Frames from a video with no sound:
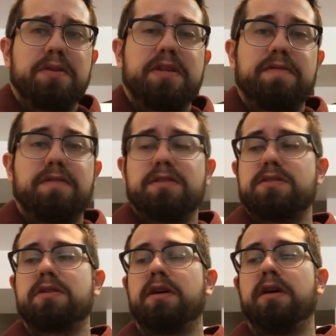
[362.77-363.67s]
know the
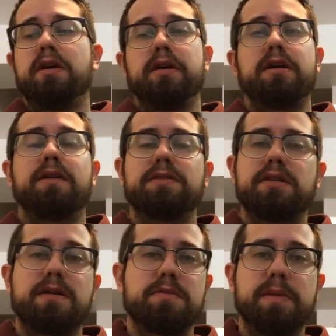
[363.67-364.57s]
difference. And
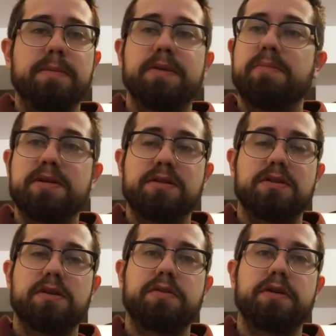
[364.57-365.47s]
oftentimes, maybe the
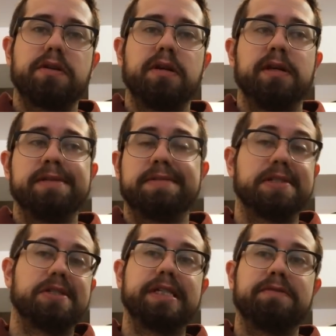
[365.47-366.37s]
business owner
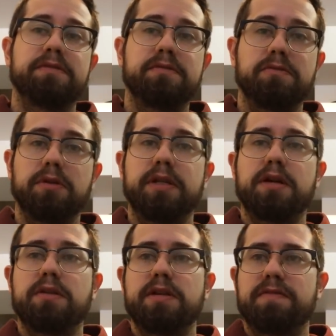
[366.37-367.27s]
doesn't even really
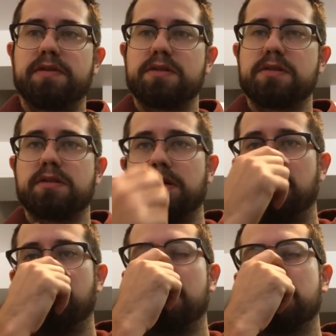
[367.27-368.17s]
know the difference.
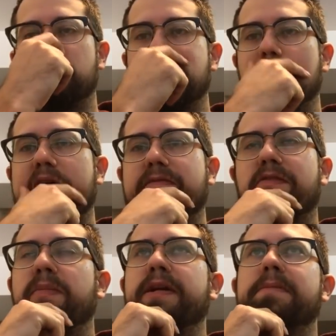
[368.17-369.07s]
So that's why,
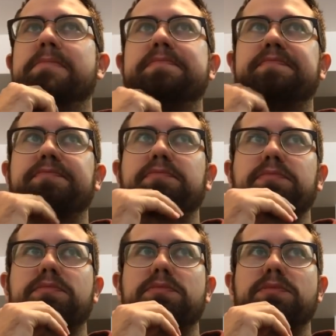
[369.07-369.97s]
for me,
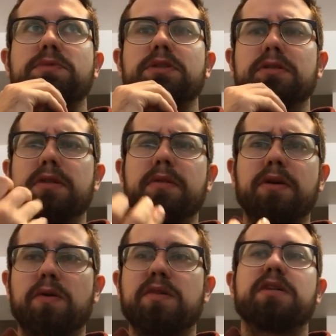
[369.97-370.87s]
the
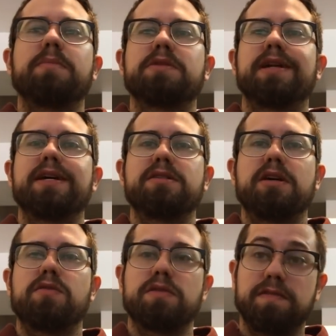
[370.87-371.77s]
cordyceps that I
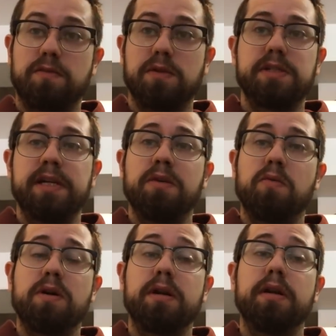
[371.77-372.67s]
sell is a
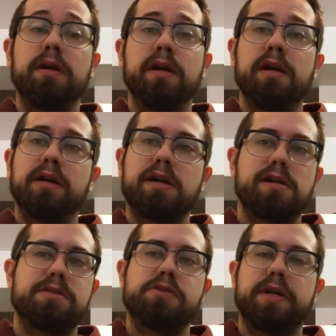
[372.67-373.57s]
14-to-1
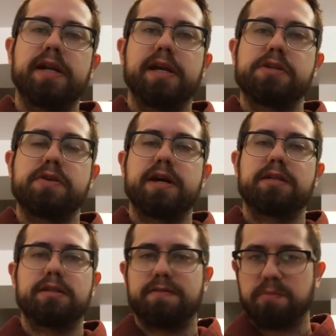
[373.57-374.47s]
concentrated
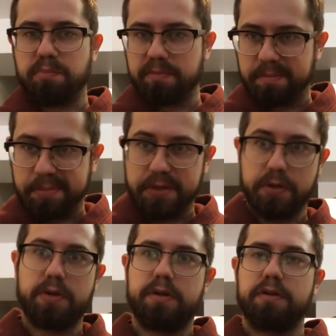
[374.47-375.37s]
extract of
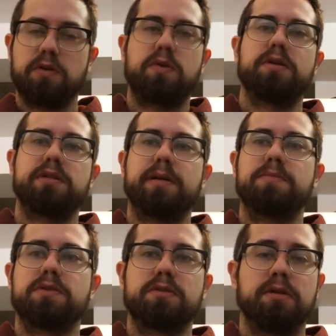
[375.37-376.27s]
pure
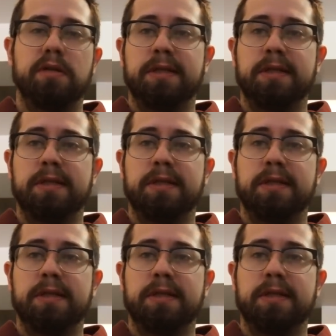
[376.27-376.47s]
cordyceps.